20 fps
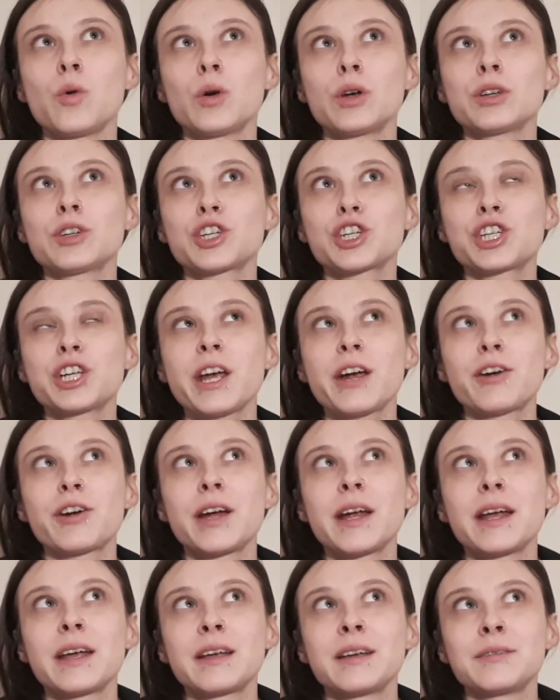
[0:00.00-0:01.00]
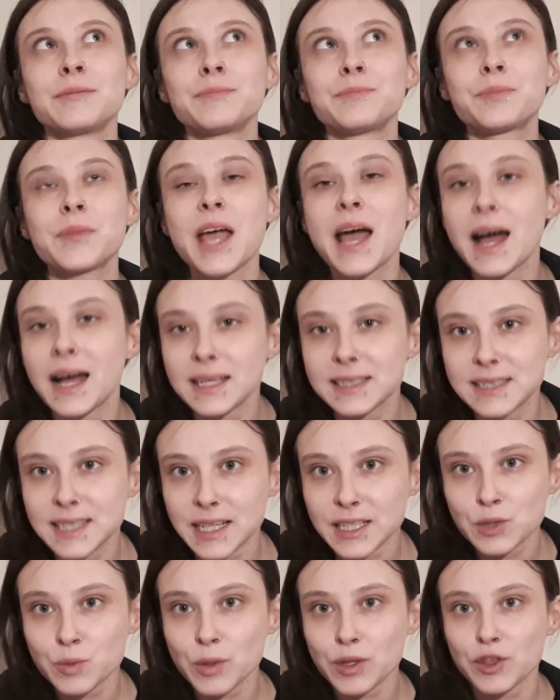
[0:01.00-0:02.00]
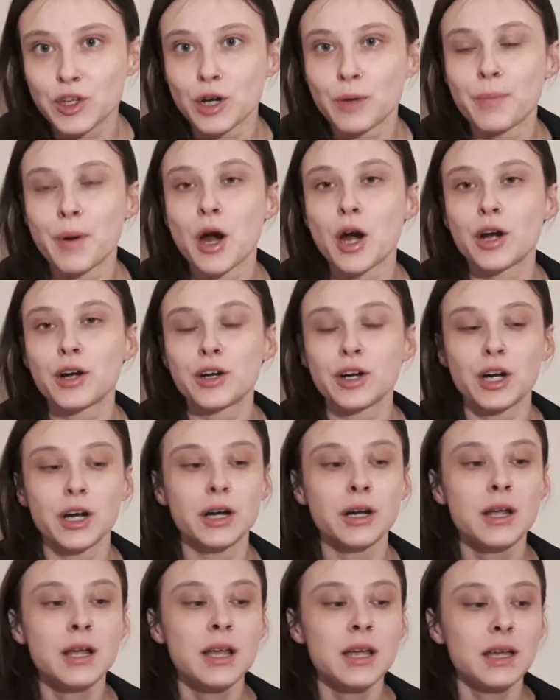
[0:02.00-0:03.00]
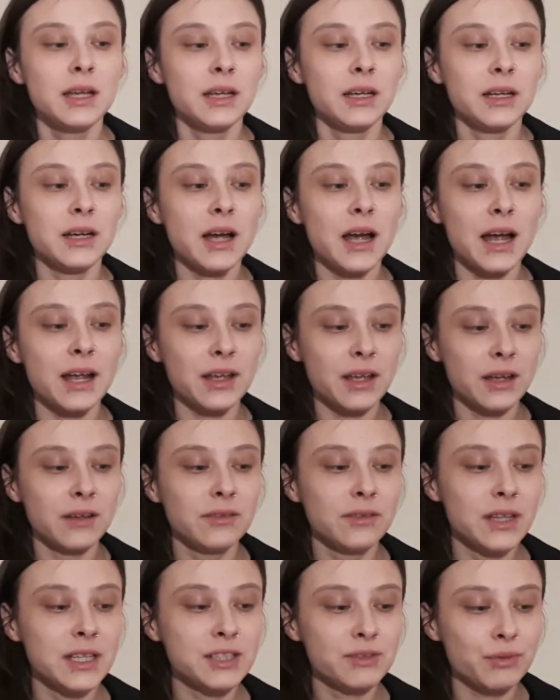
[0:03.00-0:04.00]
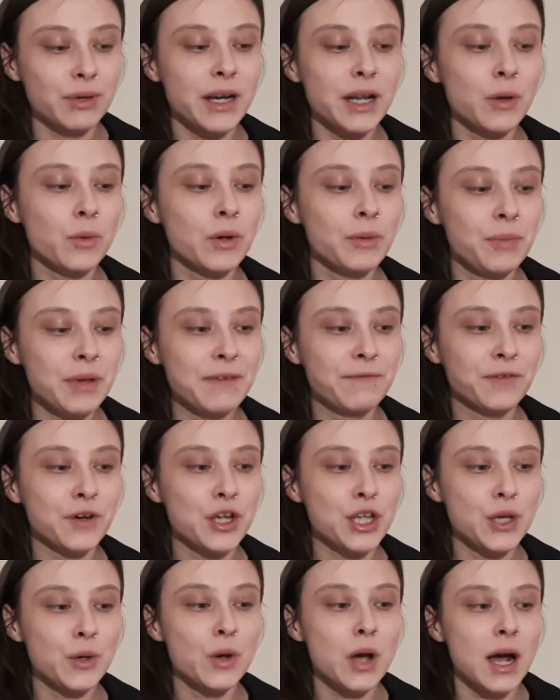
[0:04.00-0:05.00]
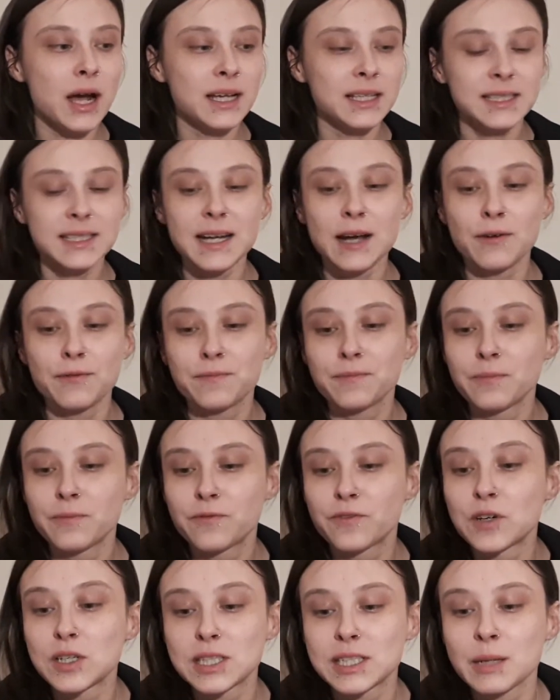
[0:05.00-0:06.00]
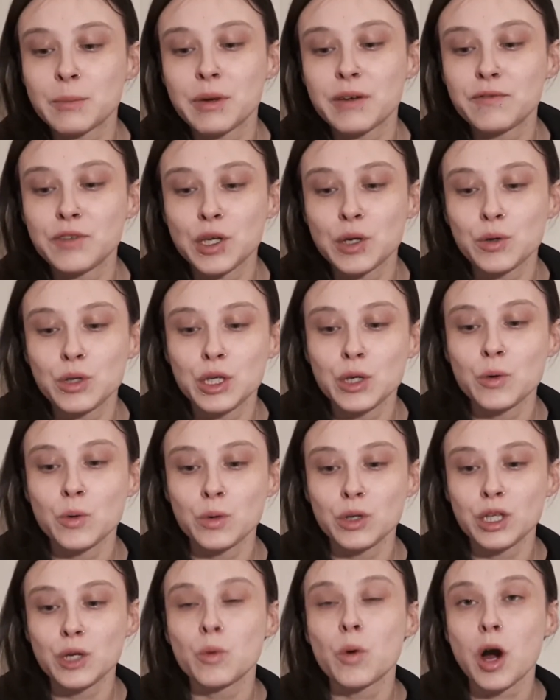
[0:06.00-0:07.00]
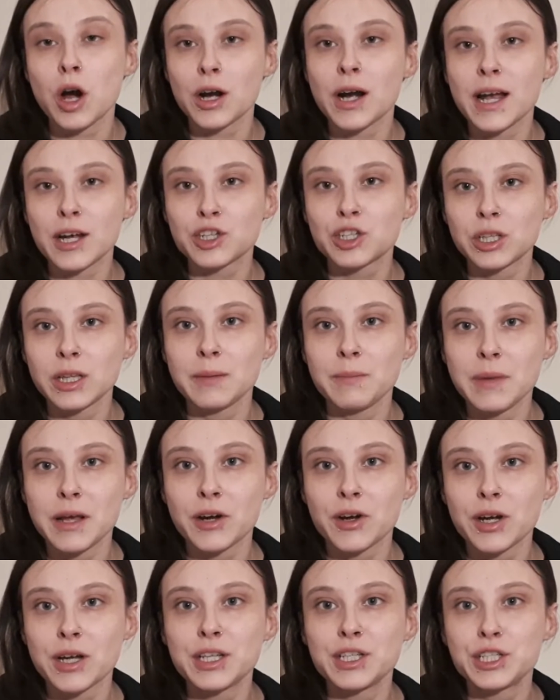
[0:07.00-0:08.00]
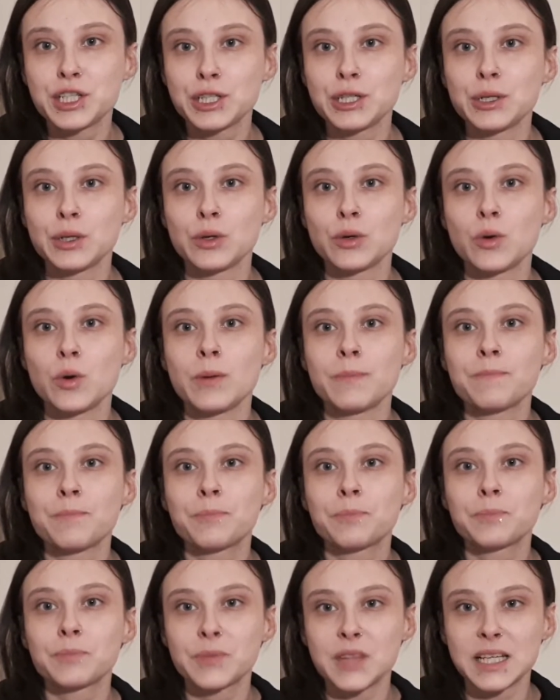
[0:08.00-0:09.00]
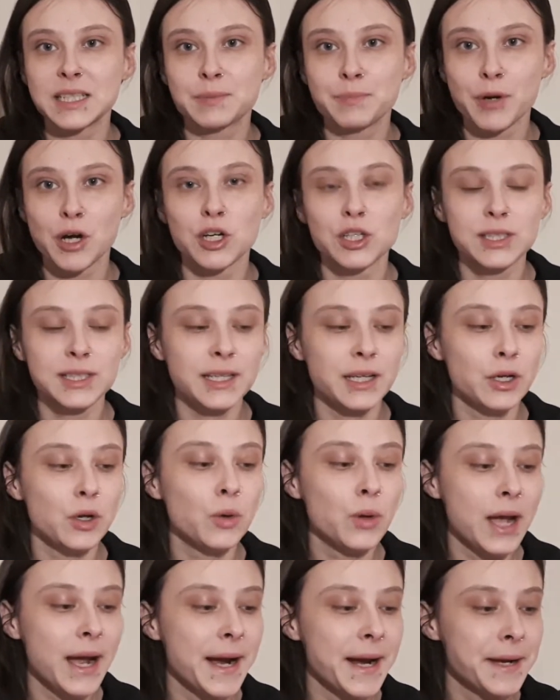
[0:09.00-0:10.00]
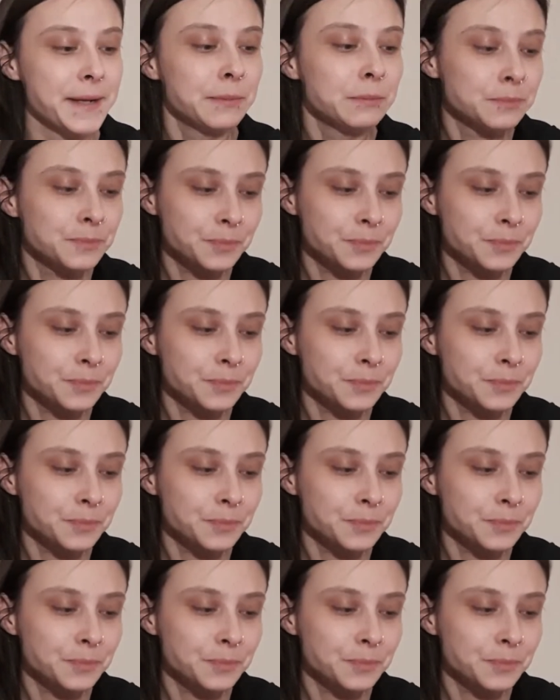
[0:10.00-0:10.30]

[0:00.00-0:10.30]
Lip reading: sharing assets with your partner, this reading would be for you guys. Now, for some of you, you are actually married to this person, okay?